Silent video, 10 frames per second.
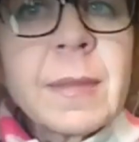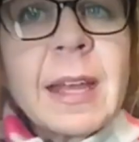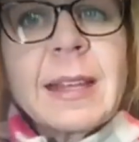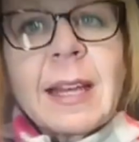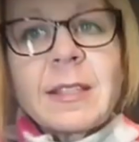
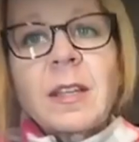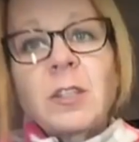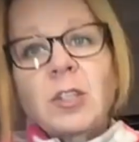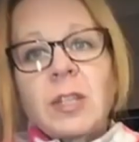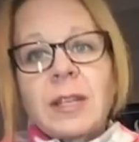And that's a
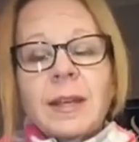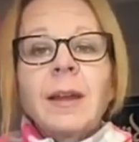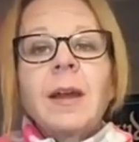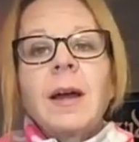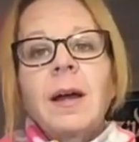G.
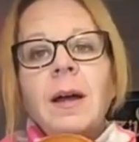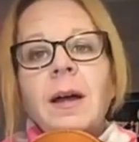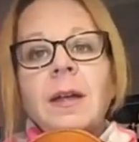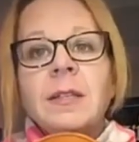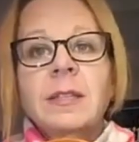
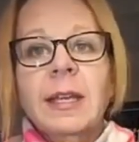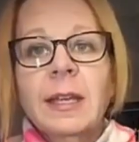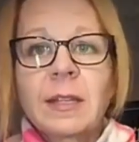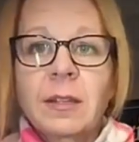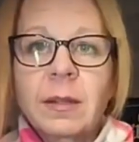
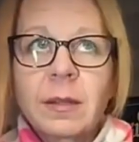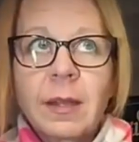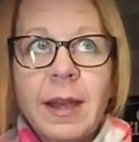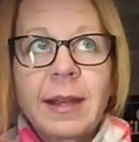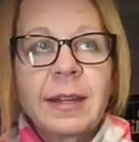Second
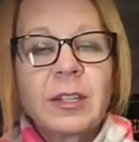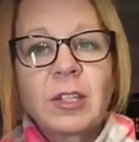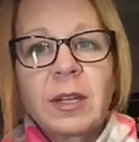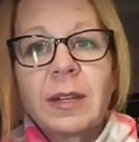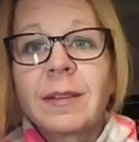line
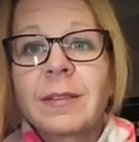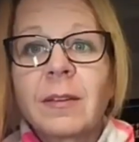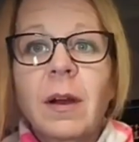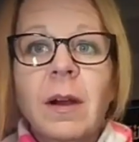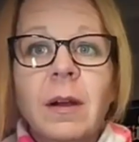G.
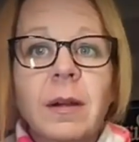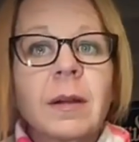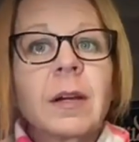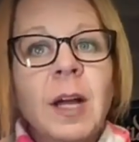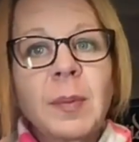There are
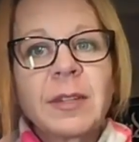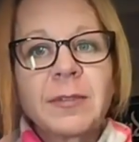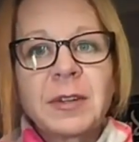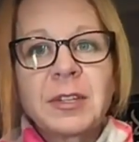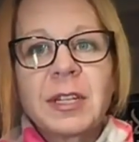a couple
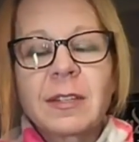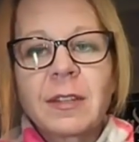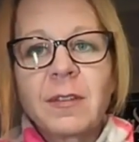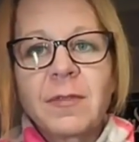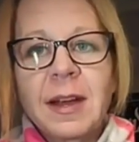different G's
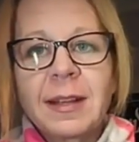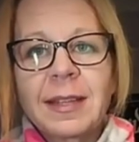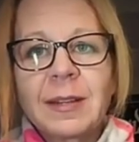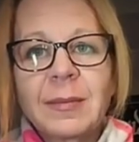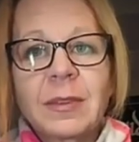on the
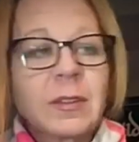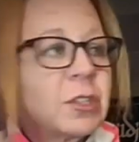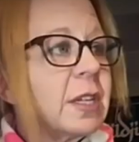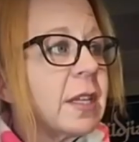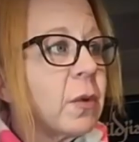violin. The
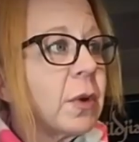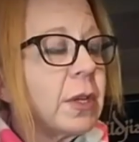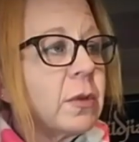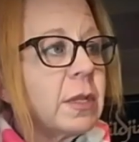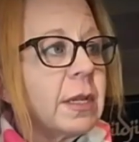G that we're
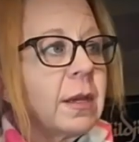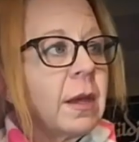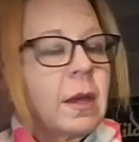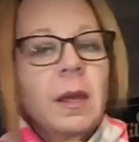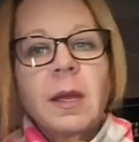using
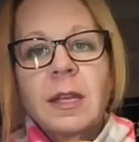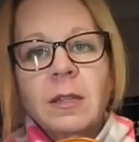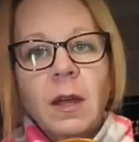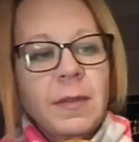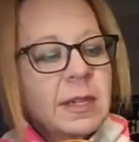is
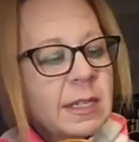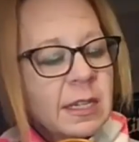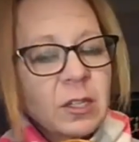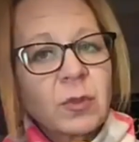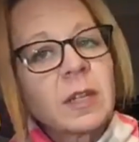on the
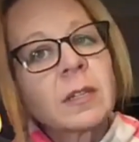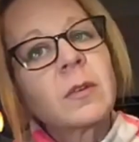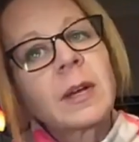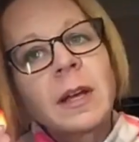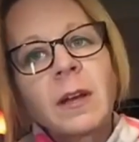D string. So
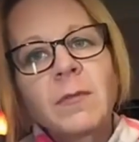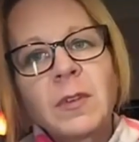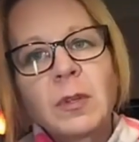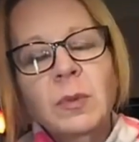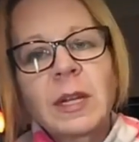don't get
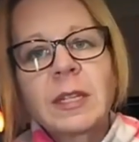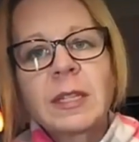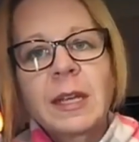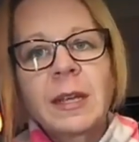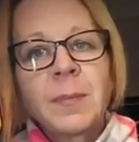confused when I
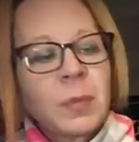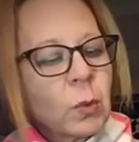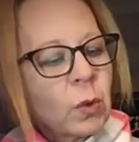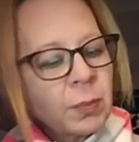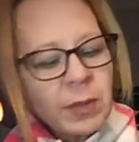say
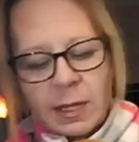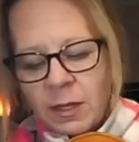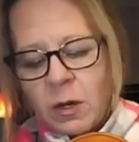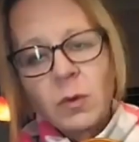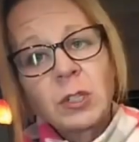we're playing the
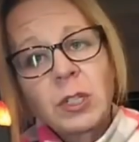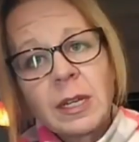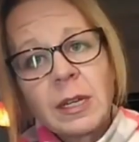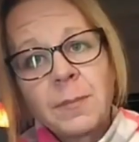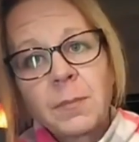note
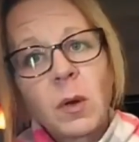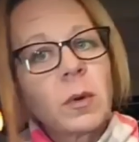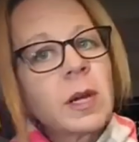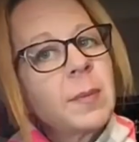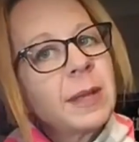G, but we're
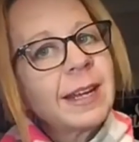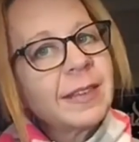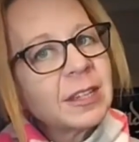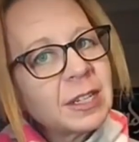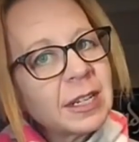not playing on
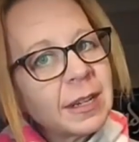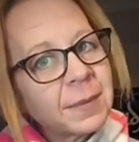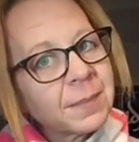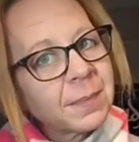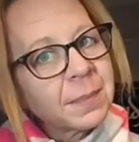the G
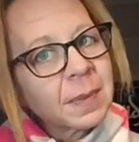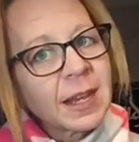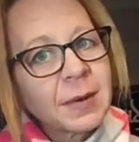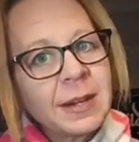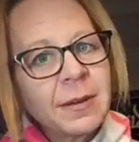
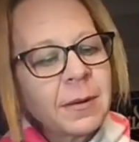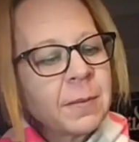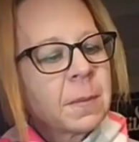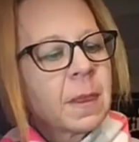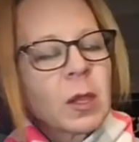down here.
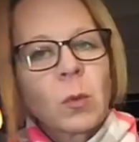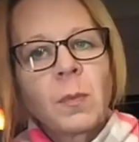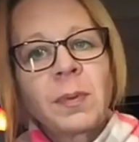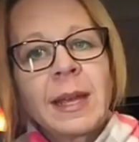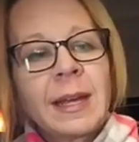We're
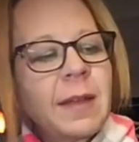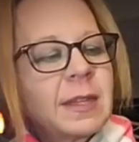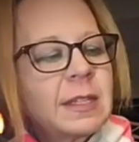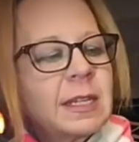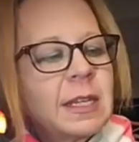playing on the
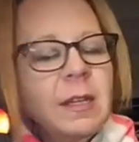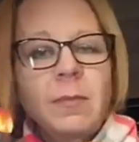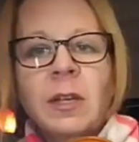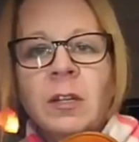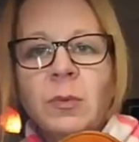D
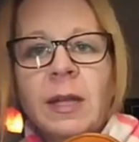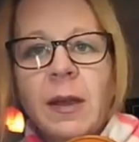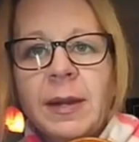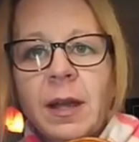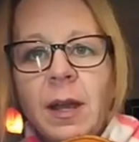because we're
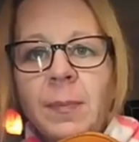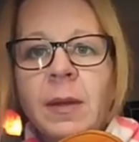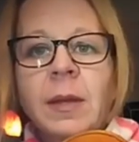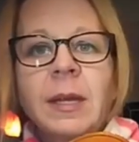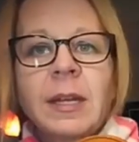counting up.
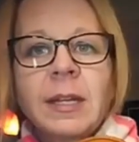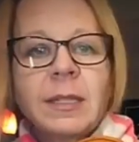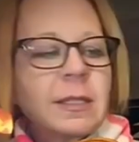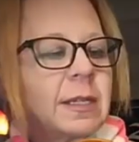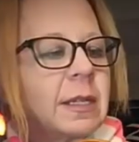
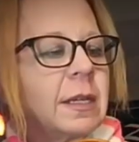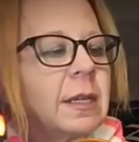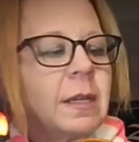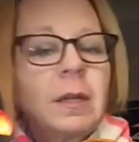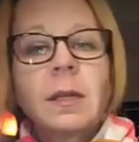
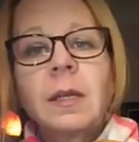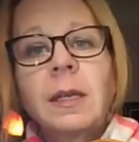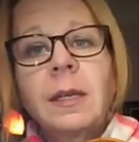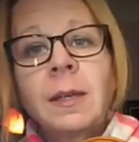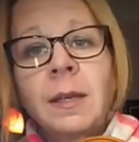D,
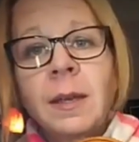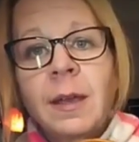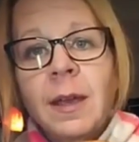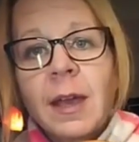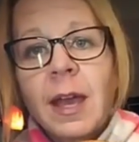E,
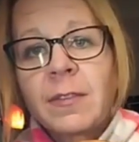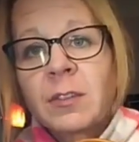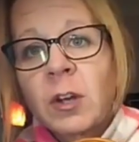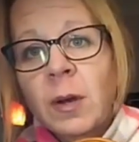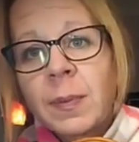F
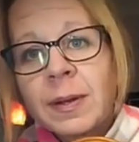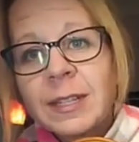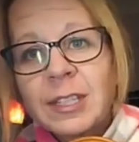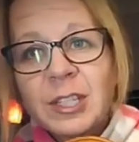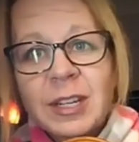sharp,
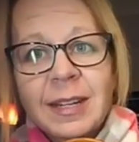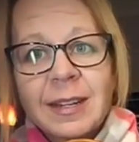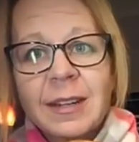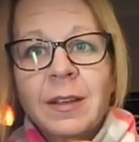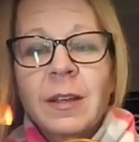
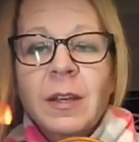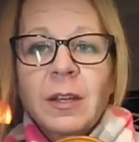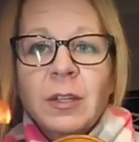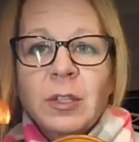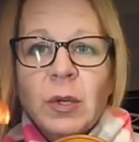G.
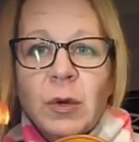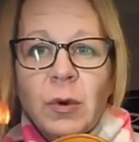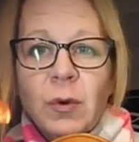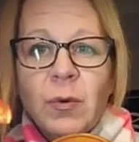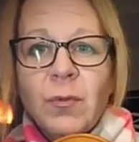
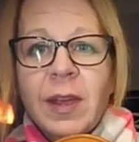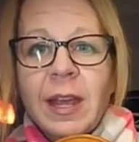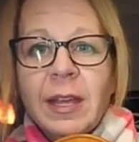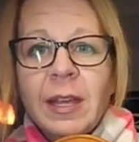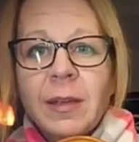Do,
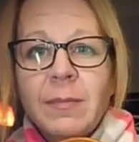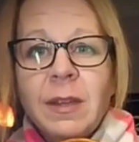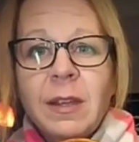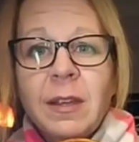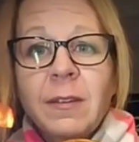re,
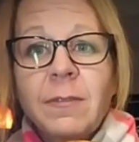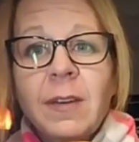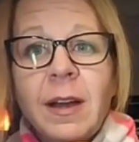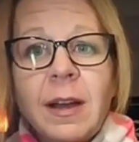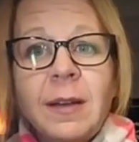mi,
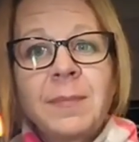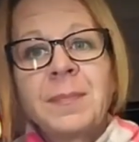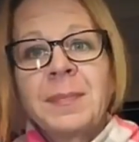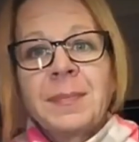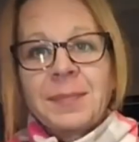fa.
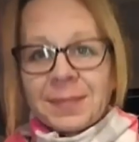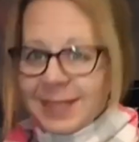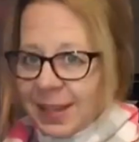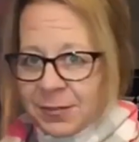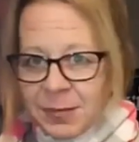
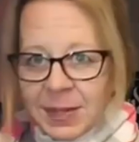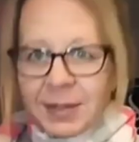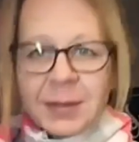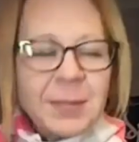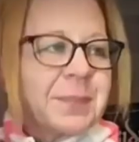Sound
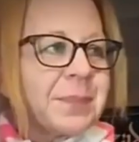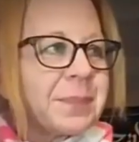familiar?